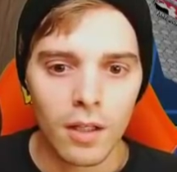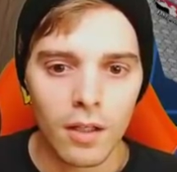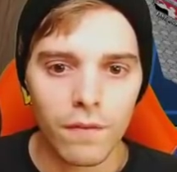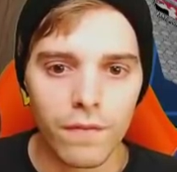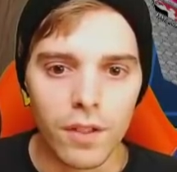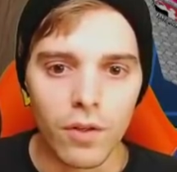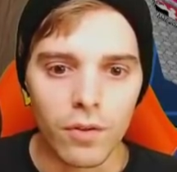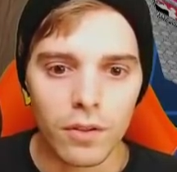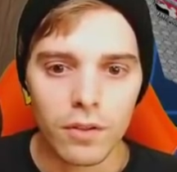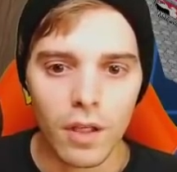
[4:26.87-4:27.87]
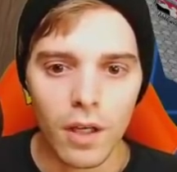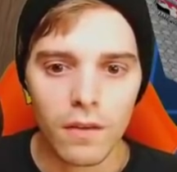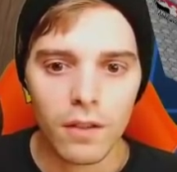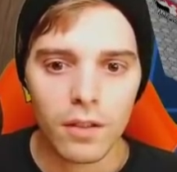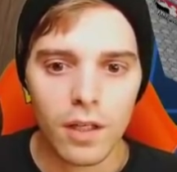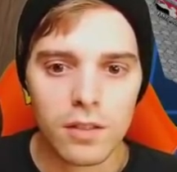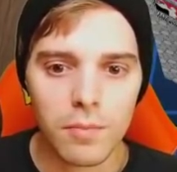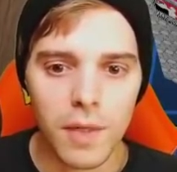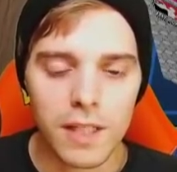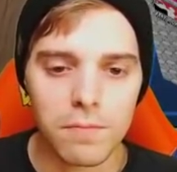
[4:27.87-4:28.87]
a Phione. Yeah, I think that is
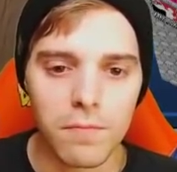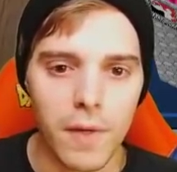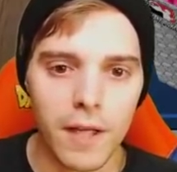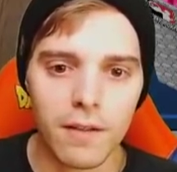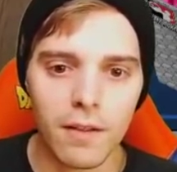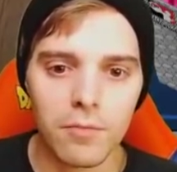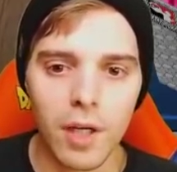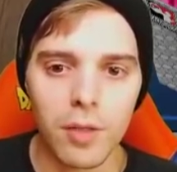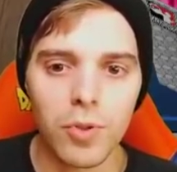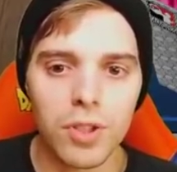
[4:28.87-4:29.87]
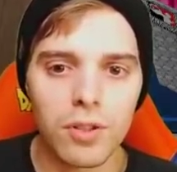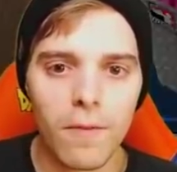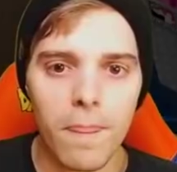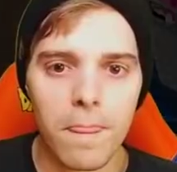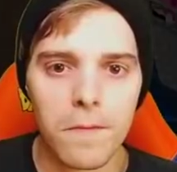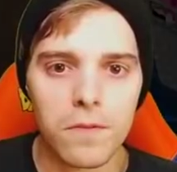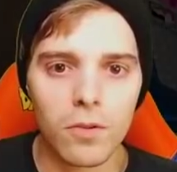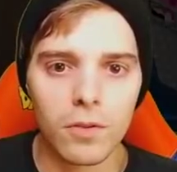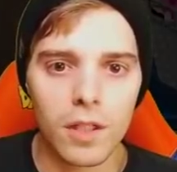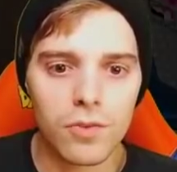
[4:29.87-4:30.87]
the best bet in my opinion.
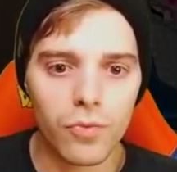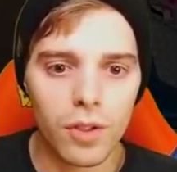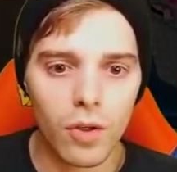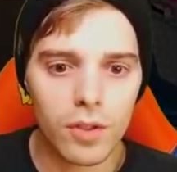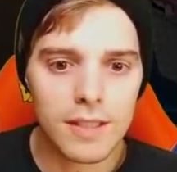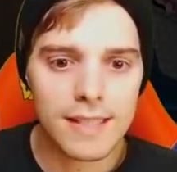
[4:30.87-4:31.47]
So let's Phione,